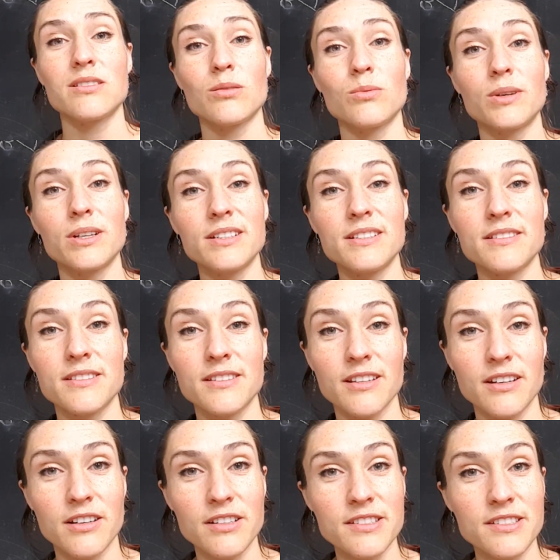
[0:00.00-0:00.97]
So what is
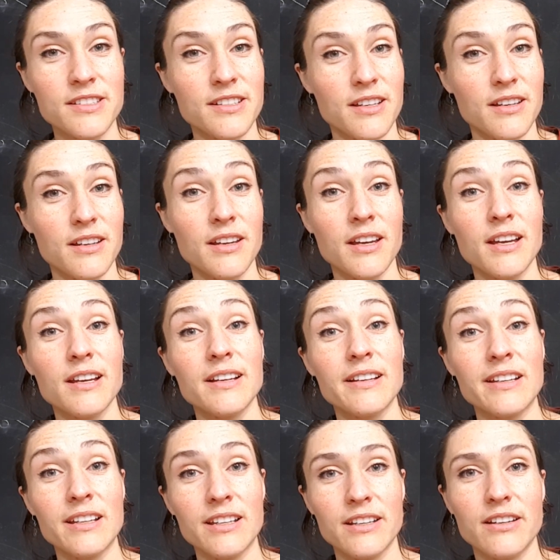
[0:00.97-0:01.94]
the answer?
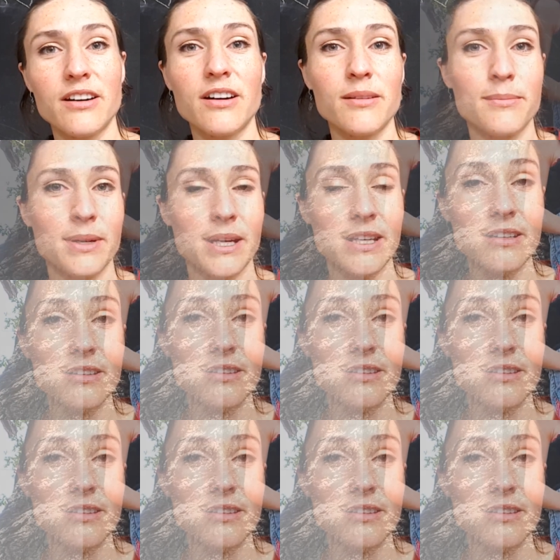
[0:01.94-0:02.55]
Clearly God made